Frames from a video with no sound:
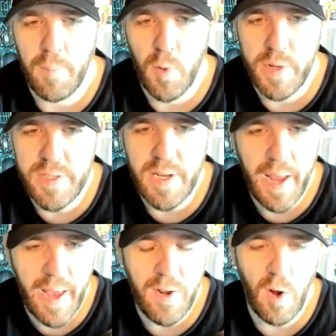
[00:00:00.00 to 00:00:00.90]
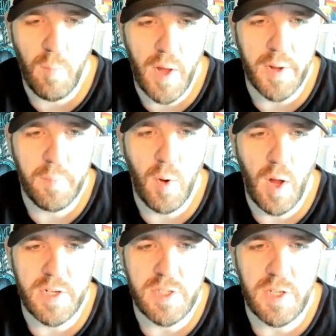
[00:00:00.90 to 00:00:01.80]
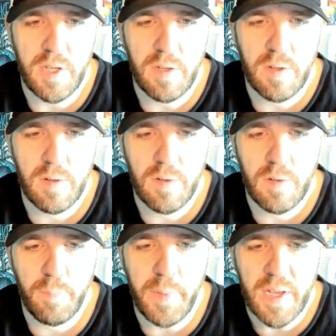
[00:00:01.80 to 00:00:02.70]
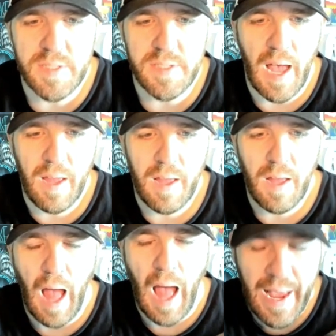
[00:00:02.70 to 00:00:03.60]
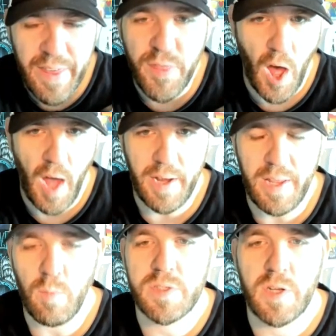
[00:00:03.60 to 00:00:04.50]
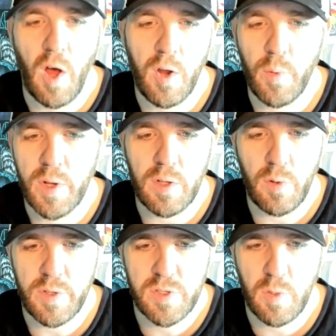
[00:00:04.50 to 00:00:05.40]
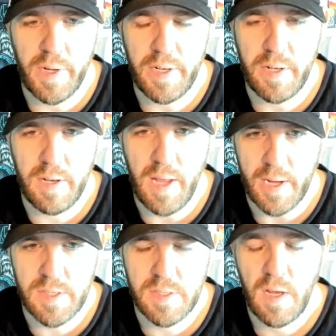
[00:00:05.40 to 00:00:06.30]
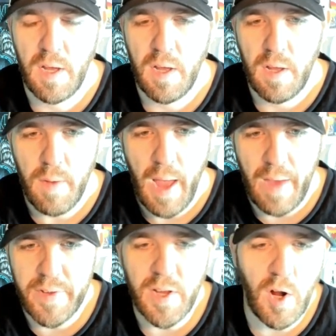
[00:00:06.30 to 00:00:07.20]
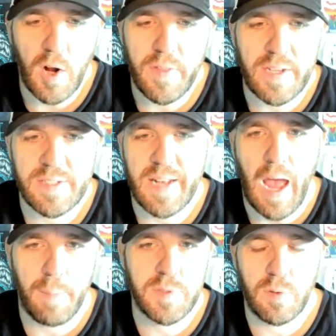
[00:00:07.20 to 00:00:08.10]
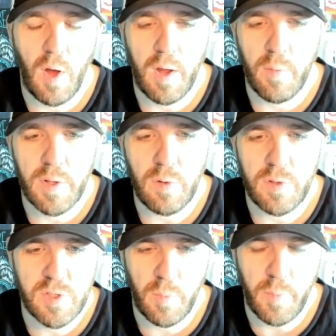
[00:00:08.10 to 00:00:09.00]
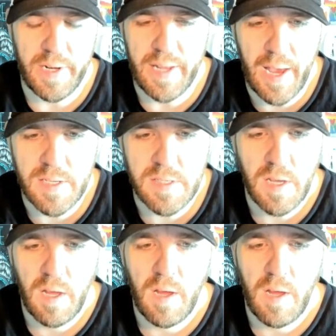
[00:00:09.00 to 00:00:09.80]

The reason I had Harmonic Prodigy, because I thought it was an auto-include in so many decks. Having a card that is an absolute auto-include in so many decks